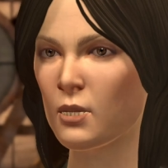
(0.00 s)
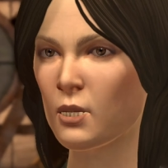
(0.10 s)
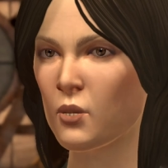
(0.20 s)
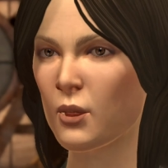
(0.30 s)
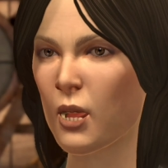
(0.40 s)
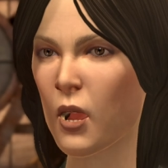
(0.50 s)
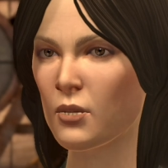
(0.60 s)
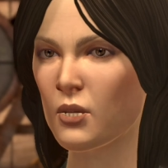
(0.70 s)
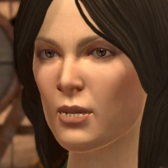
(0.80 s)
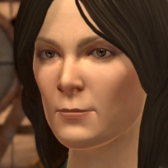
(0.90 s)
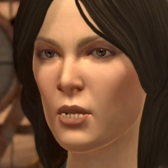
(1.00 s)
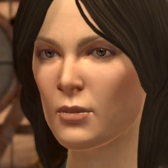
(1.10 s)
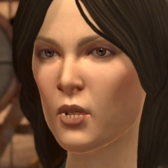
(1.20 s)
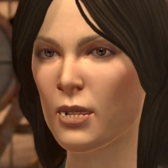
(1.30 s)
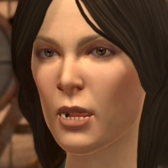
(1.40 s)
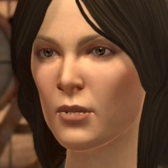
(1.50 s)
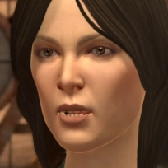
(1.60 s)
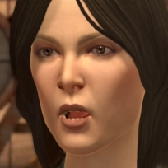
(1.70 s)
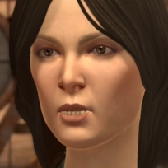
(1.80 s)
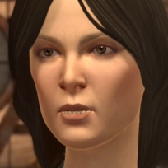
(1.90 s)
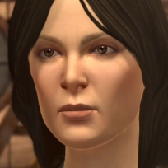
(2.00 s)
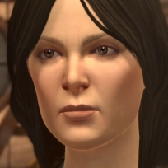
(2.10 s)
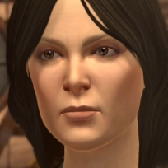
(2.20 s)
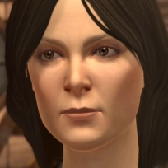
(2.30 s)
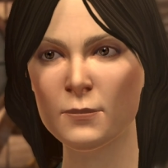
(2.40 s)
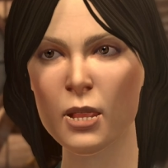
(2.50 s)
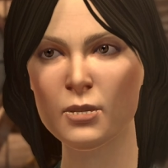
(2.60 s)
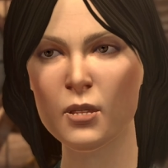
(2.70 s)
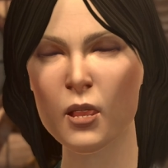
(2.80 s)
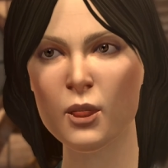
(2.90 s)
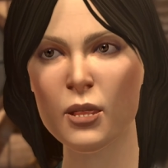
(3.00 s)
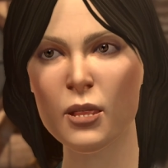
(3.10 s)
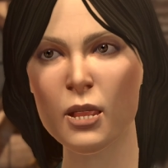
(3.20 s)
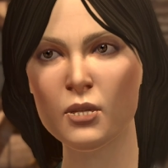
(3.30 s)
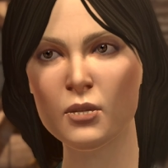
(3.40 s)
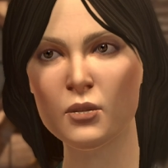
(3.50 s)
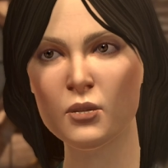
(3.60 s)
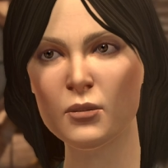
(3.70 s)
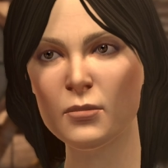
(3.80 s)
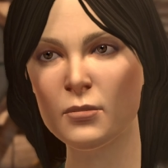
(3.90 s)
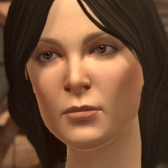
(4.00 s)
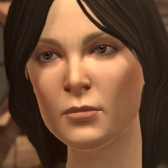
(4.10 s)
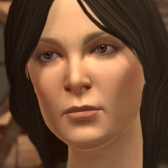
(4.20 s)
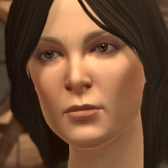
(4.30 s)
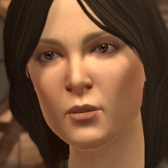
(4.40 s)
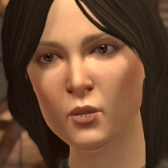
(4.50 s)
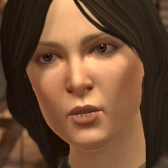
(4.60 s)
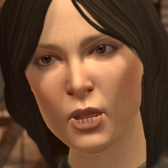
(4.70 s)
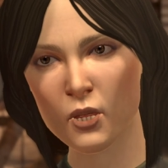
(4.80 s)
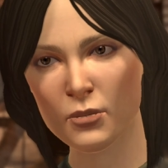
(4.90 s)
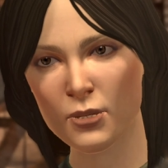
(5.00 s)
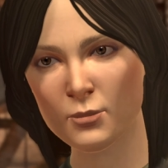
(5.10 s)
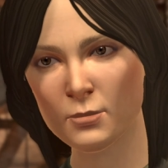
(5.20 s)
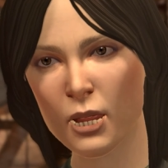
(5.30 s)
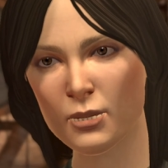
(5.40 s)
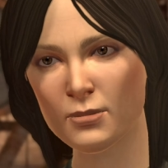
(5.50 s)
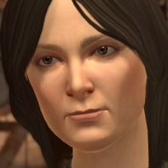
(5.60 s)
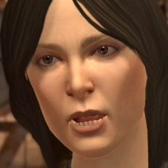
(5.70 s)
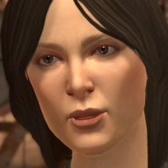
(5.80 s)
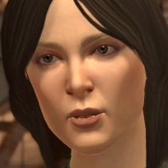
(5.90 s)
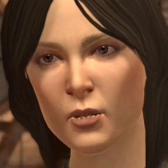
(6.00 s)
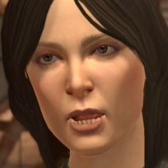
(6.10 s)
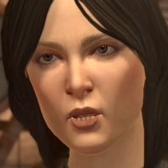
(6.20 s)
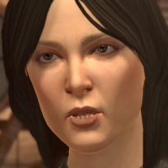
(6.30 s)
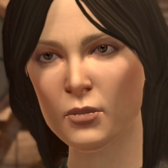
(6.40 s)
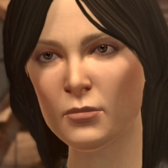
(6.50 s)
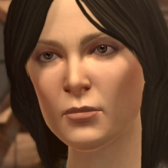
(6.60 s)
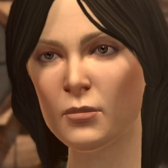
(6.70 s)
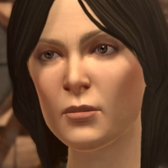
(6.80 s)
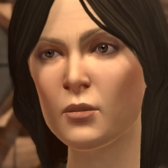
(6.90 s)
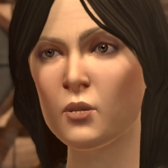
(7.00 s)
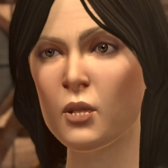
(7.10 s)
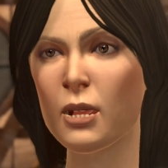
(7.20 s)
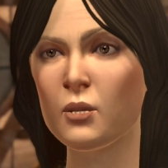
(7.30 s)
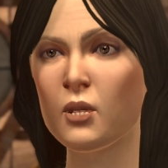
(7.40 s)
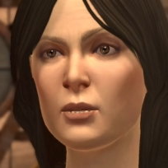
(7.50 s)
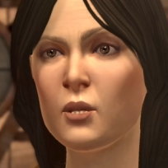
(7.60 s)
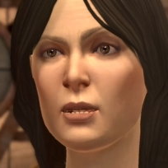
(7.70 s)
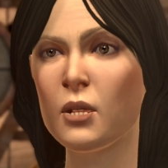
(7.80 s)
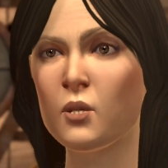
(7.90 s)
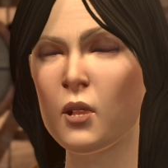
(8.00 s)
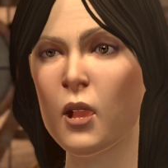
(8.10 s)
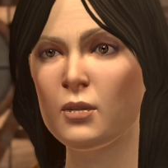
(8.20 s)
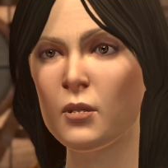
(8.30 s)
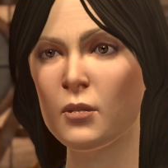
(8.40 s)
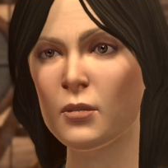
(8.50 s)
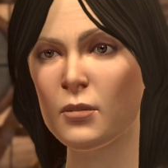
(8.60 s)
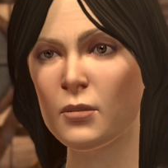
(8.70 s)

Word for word: slew the Archdemon to save us all. Fat lot they care here. We're out of the Blight's path now. Why would you need a Warden?